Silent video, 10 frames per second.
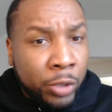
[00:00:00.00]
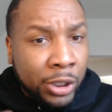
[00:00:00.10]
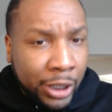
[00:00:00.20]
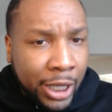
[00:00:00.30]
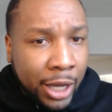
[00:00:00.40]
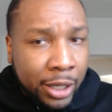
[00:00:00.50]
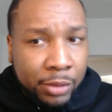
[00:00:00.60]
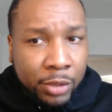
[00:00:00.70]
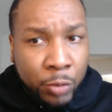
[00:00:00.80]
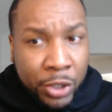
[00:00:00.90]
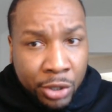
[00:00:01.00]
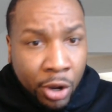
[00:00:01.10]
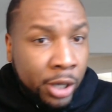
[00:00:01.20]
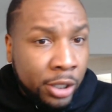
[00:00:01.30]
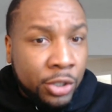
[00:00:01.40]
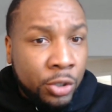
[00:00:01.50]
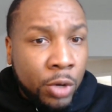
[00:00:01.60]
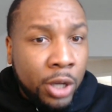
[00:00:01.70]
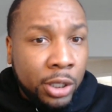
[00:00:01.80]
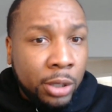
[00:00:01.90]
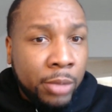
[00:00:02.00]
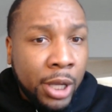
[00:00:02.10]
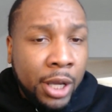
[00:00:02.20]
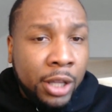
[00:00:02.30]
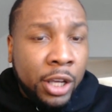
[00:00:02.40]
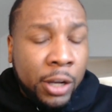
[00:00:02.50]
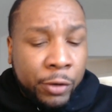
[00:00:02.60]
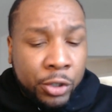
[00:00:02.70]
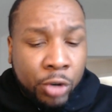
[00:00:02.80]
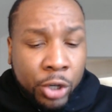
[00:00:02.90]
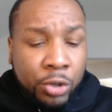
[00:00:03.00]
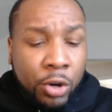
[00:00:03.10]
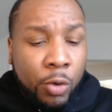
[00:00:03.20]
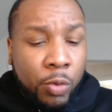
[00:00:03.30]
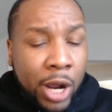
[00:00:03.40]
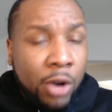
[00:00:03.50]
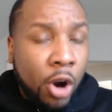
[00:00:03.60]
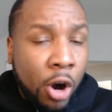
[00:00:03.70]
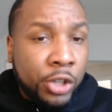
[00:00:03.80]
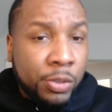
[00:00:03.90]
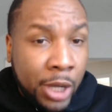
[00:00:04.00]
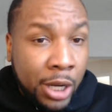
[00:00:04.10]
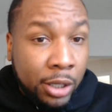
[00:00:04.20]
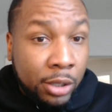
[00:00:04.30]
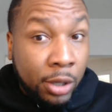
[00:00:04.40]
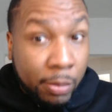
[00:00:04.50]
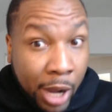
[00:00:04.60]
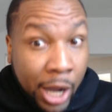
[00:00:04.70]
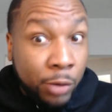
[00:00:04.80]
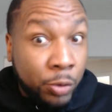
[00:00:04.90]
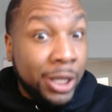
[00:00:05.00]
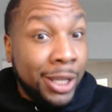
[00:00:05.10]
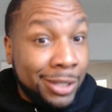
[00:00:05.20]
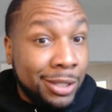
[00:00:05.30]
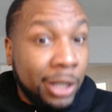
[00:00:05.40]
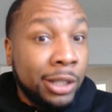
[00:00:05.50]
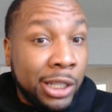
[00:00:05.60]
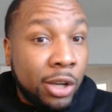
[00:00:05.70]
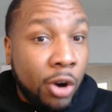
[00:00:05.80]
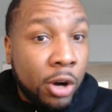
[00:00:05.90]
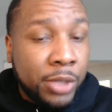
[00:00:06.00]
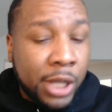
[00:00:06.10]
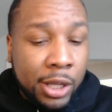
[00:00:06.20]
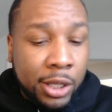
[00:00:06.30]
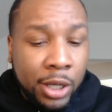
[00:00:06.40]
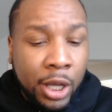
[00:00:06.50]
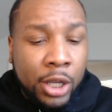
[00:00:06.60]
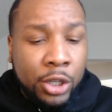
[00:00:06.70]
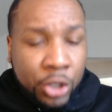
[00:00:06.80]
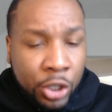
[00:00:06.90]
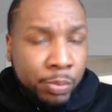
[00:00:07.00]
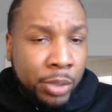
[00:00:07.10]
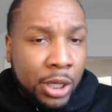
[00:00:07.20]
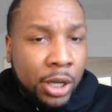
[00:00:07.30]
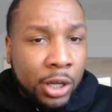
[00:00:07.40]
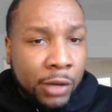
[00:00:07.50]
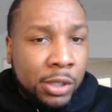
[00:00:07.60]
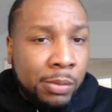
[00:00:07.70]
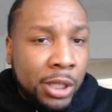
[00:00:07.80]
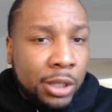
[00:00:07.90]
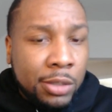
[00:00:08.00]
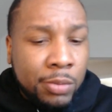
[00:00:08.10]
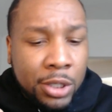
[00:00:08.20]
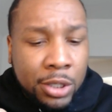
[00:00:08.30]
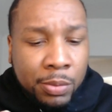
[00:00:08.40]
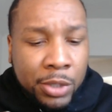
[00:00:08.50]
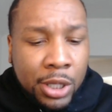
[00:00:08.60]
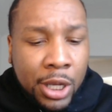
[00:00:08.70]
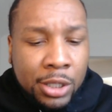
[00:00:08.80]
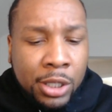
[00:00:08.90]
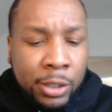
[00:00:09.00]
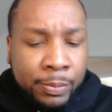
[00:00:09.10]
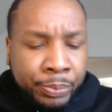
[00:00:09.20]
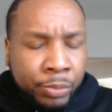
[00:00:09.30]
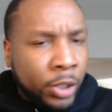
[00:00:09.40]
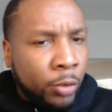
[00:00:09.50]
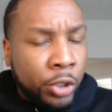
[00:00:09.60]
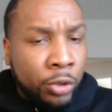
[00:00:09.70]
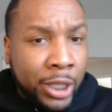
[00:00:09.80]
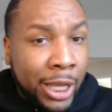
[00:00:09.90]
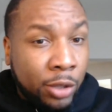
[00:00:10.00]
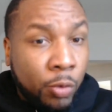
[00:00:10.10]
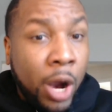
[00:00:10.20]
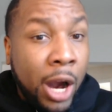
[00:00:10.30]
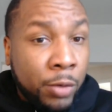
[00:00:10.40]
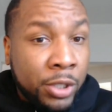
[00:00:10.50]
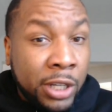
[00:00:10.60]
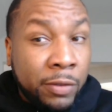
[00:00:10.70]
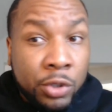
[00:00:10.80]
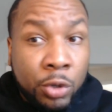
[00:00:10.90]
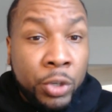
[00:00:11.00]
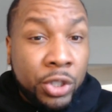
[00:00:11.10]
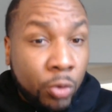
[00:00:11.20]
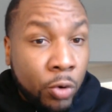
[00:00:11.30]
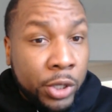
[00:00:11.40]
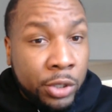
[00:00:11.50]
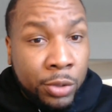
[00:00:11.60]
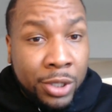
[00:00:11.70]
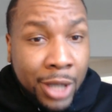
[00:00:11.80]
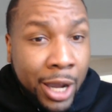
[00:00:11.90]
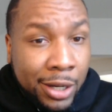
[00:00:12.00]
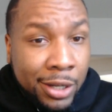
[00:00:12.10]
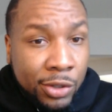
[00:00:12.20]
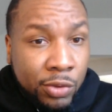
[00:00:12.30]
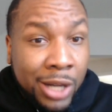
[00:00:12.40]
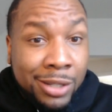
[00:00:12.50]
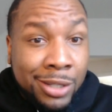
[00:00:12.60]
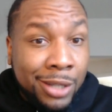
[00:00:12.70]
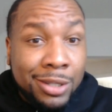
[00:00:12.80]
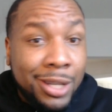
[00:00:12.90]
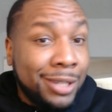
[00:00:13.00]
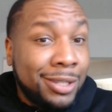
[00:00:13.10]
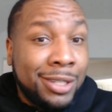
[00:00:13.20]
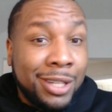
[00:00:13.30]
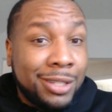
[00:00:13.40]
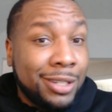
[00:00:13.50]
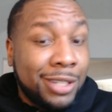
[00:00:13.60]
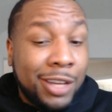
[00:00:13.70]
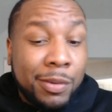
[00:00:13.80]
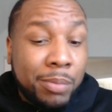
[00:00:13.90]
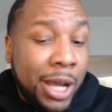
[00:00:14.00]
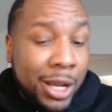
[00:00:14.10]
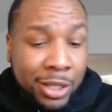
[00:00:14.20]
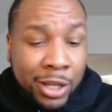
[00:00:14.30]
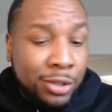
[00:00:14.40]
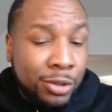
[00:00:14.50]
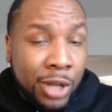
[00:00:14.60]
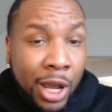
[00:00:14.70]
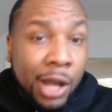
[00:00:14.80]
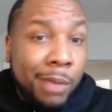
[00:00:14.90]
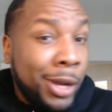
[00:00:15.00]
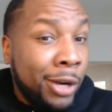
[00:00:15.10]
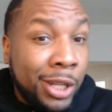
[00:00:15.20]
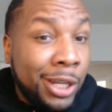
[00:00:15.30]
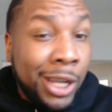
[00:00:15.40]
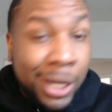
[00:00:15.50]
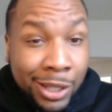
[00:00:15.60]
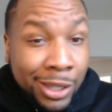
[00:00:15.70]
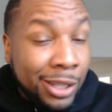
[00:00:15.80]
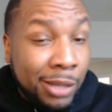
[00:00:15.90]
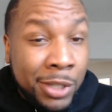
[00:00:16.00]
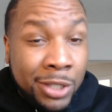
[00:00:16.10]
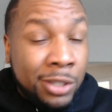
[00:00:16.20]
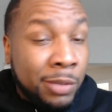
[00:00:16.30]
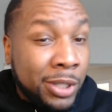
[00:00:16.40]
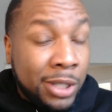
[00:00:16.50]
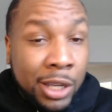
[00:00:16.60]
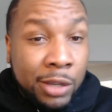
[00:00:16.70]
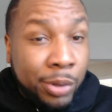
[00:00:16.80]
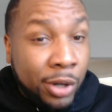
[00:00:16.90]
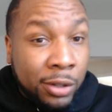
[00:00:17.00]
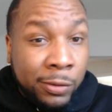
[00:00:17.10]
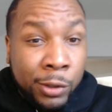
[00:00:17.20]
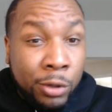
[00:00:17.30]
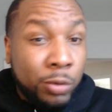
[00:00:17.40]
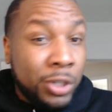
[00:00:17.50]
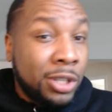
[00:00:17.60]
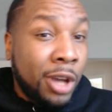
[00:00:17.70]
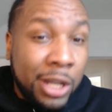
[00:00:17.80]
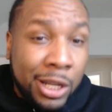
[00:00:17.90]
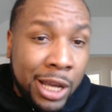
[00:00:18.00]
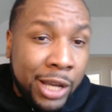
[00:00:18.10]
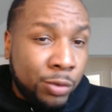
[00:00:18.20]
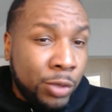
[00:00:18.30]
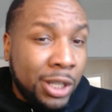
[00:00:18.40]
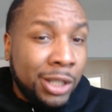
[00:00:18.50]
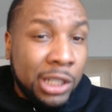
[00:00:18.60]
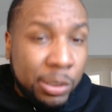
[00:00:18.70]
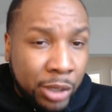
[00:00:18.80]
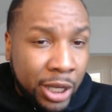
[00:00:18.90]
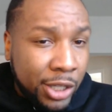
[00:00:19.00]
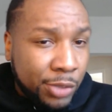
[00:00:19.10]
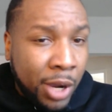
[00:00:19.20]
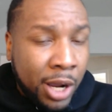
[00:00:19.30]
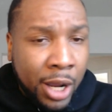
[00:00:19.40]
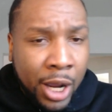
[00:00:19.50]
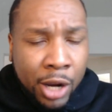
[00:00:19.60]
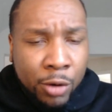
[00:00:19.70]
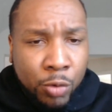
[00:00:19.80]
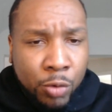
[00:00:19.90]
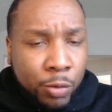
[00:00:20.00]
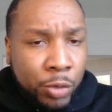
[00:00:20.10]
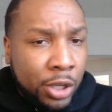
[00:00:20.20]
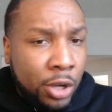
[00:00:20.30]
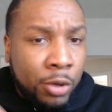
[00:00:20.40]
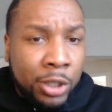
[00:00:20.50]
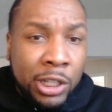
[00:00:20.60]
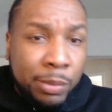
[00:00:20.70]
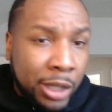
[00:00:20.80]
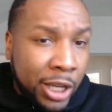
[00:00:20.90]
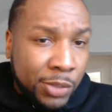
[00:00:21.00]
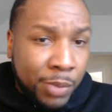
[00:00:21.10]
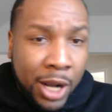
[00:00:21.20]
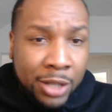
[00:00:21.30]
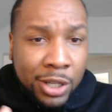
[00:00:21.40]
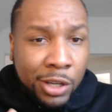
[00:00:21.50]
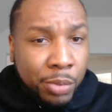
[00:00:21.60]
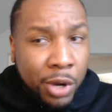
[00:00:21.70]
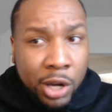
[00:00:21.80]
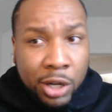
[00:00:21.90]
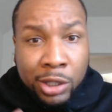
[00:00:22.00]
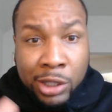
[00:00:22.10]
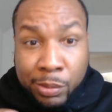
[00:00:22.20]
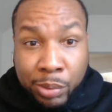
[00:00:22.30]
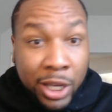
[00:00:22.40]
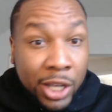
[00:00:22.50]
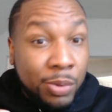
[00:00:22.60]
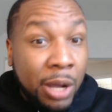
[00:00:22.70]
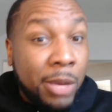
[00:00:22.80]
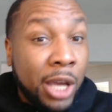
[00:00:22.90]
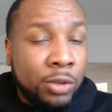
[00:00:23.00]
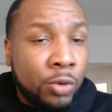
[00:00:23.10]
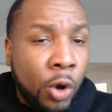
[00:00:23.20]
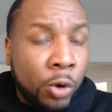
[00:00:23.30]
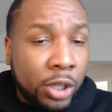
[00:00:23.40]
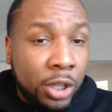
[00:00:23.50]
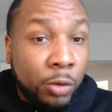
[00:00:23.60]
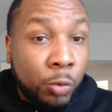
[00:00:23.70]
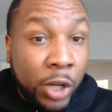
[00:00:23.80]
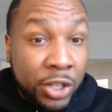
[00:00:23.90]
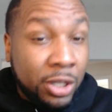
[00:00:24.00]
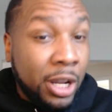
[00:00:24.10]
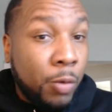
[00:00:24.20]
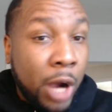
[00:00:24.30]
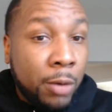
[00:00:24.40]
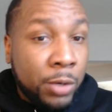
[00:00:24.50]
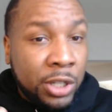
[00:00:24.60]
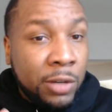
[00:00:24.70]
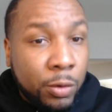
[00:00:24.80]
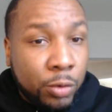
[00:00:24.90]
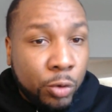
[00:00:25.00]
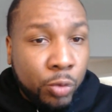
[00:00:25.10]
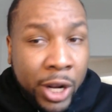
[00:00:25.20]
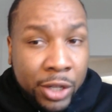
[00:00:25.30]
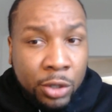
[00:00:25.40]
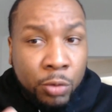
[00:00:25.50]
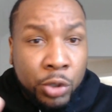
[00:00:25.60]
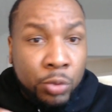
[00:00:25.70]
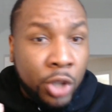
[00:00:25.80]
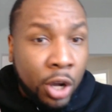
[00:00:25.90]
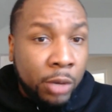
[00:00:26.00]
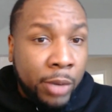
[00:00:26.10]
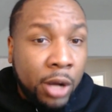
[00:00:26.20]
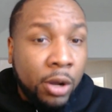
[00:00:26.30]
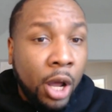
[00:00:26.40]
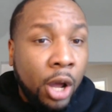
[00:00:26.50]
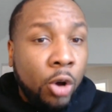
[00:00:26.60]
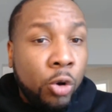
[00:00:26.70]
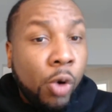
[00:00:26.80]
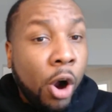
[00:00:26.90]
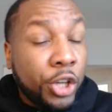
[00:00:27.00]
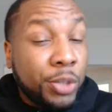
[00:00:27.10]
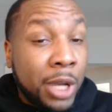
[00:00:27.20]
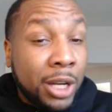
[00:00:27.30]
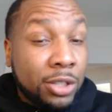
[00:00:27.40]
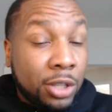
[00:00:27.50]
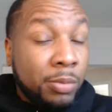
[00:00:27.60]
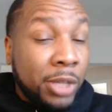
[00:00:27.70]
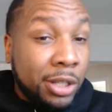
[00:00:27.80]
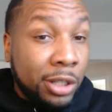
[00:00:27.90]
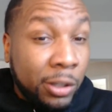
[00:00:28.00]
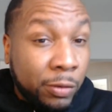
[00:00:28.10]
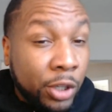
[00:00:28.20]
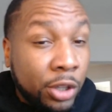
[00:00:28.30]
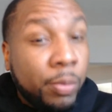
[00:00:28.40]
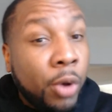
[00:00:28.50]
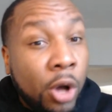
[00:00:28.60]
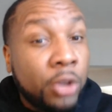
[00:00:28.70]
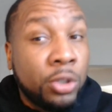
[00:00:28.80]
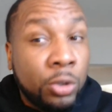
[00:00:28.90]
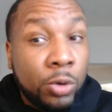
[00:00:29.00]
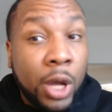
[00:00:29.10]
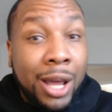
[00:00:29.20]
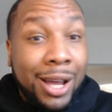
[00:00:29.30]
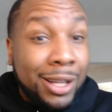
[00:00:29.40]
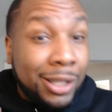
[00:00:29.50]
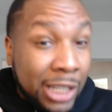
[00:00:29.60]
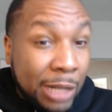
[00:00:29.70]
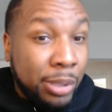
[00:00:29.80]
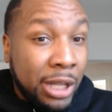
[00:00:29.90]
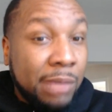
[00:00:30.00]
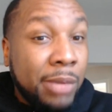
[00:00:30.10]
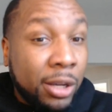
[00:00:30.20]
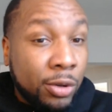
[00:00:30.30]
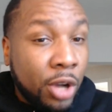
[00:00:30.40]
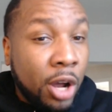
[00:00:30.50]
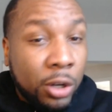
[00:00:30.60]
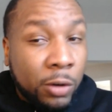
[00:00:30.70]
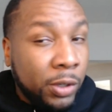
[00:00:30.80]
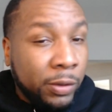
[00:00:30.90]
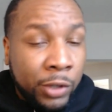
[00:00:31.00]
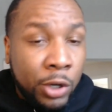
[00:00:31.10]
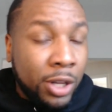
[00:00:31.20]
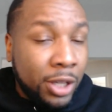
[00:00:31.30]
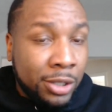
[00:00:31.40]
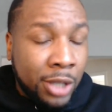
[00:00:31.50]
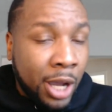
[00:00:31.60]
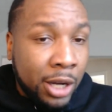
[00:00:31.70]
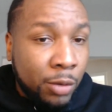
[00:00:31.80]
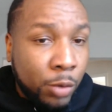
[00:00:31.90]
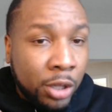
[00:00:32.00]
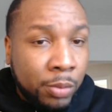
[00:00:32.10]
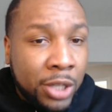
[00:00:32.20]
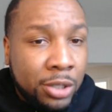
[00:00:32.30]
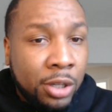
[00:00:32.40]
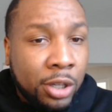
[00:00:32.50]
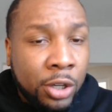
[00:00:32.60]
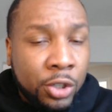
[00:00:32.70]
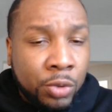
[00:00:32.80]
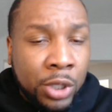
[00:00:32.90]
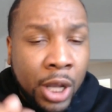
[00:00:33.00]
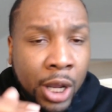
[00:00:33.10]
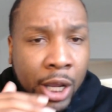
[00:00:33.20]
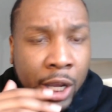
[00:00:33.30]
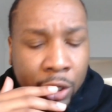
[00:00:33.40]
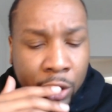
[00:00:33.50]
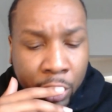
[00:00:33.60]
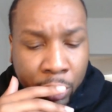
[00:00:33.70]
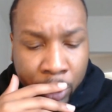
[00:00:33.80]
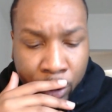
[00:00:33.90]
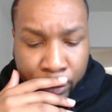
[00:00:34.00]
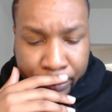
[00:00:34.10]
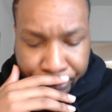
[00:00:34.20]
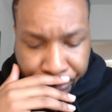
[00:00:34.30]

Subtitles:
we look at it, and we saw it against ULM, the infrastructure around Arch Manning combined with his elite arm talent should be enough to beat this Mississippi State team. When you look at the wide receivers, who he's throwing to, the tight ends, right? Texas has 6 to 7 pass catchers better than anything that Mississippi State can put on the field. And we saw that last week, elite plays by Ryan Wingo, elite plays by Isaiah Bond, elite plays by Matthew Golden and the rest of that wide receiver room, right? So when you talk about who Arch Manning is going to be delivering the ball to, elite playmakers all over the field, and then tight end, one of the best in the country in Gunnar Helm.